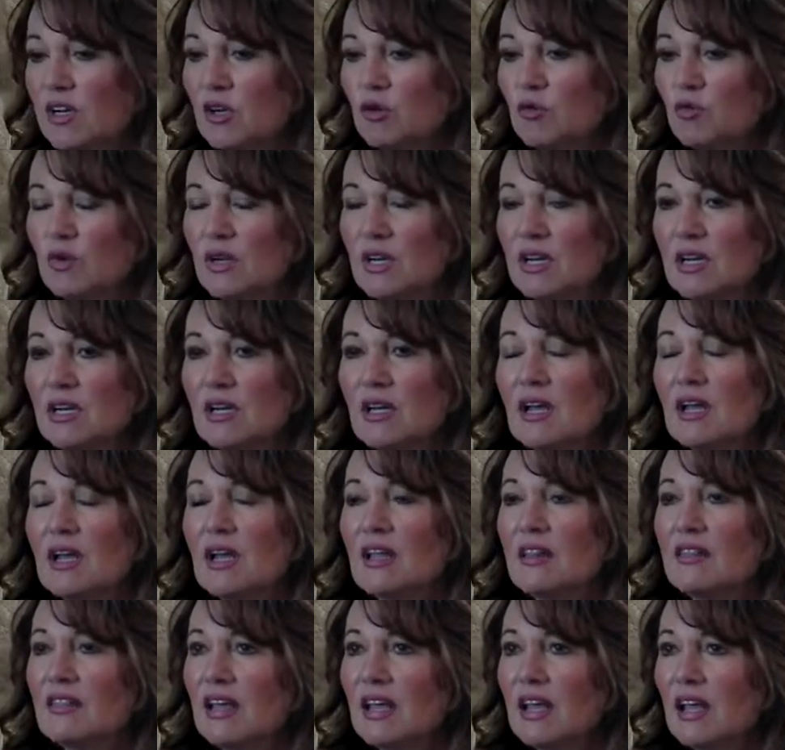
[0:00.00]
to read,
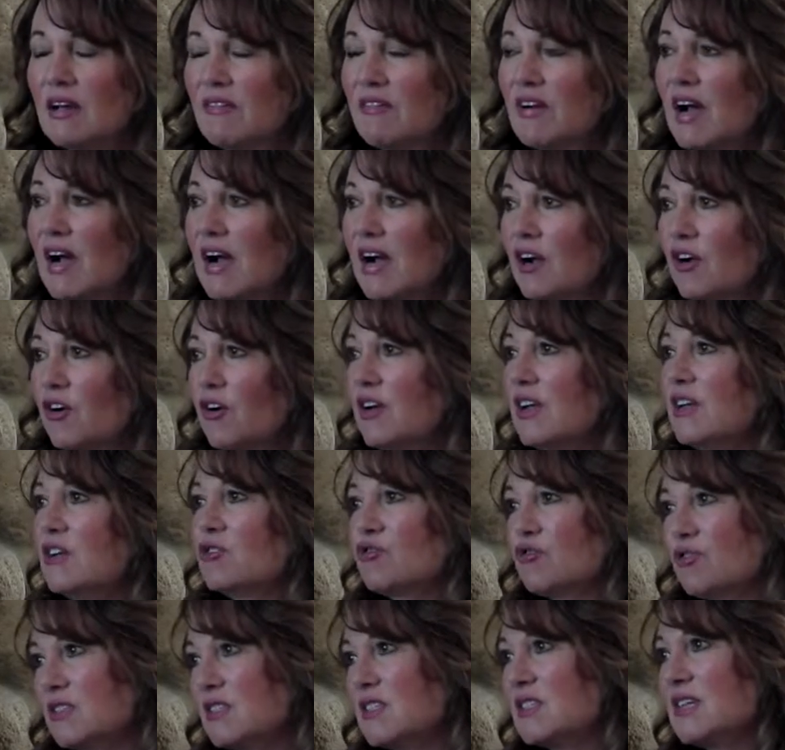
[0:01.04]
they have a higher
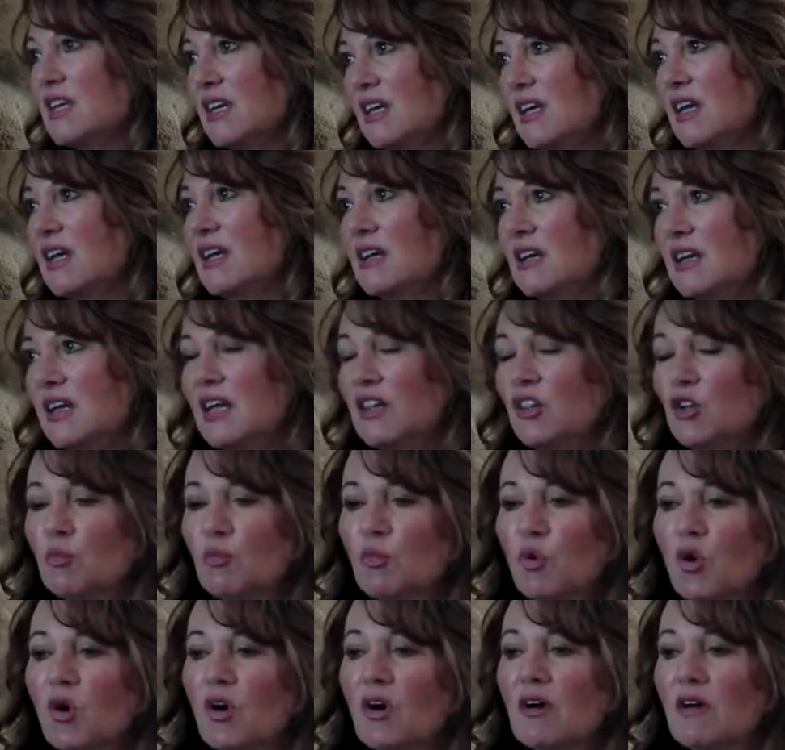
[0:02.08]
interest in it, and they're
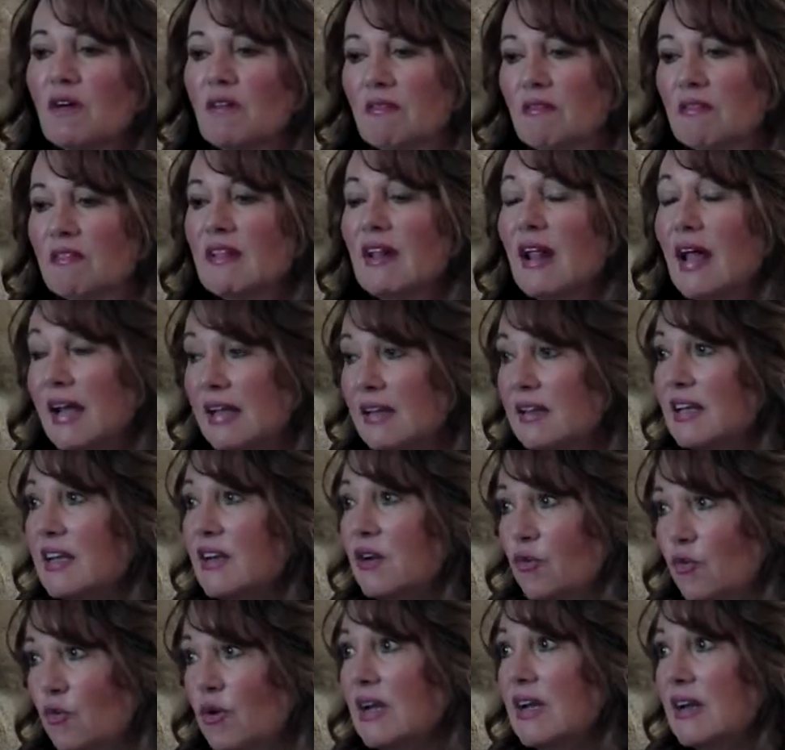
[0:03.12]
more likely
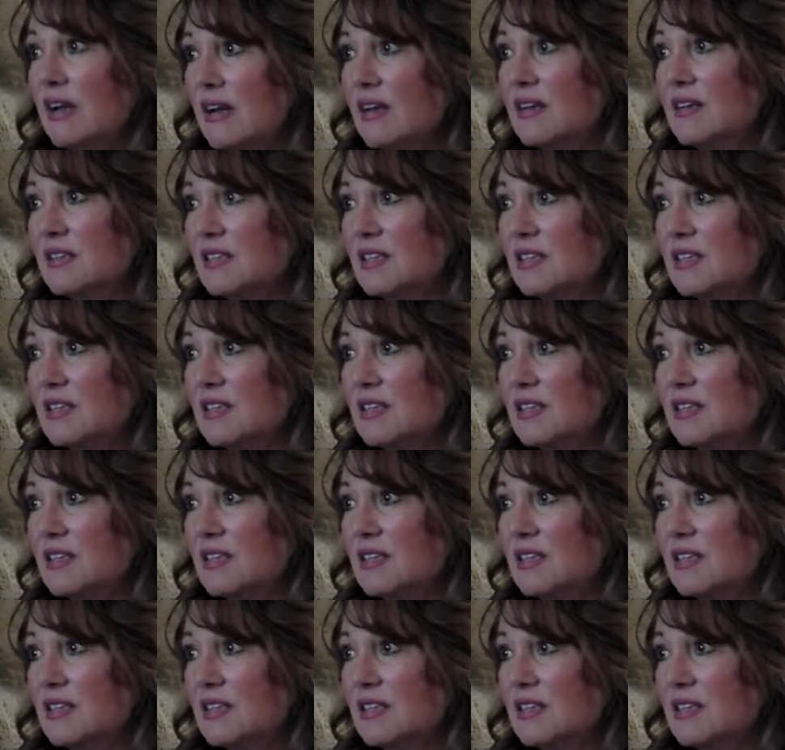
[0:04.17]
to read it.